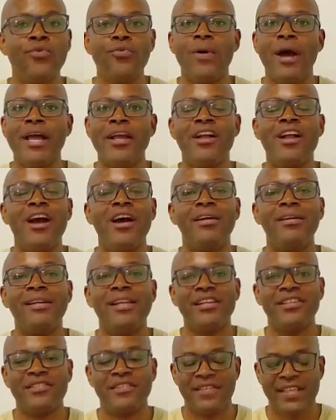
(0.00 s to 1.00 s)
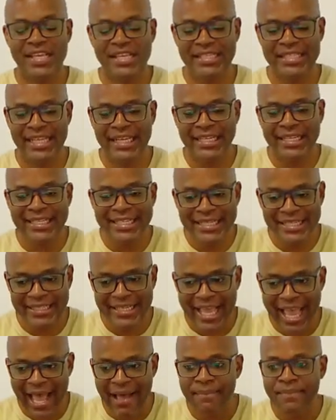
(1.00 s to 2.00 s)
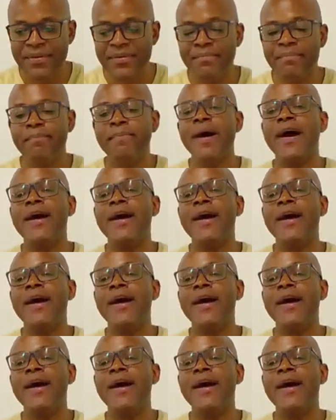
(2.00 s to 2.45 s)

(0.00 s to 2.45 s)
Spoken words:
know why God lets things like this happen,